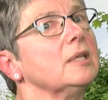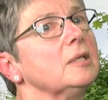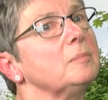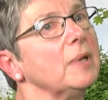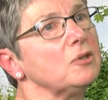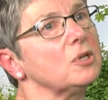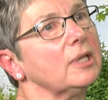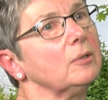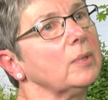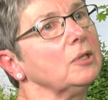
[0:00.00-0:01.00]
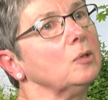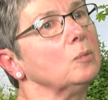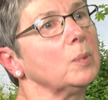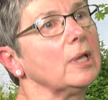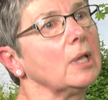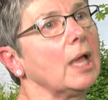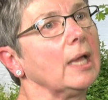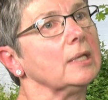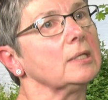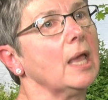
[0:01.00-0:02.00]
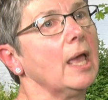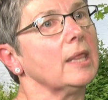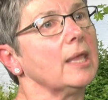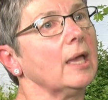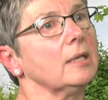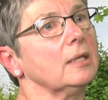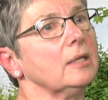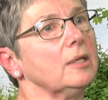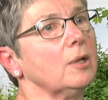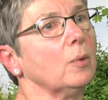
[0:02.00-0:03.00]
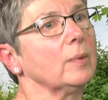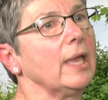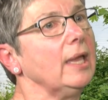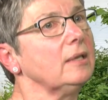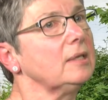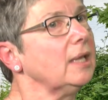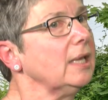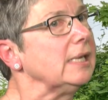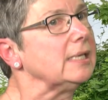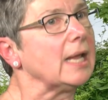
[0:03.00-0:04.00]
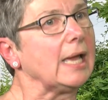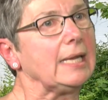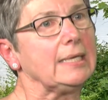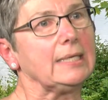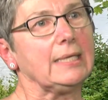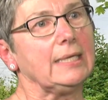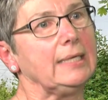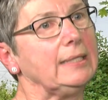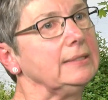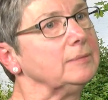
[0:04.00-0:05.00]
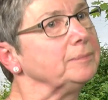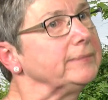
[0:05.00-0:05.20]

especially when you realize that you know 1890,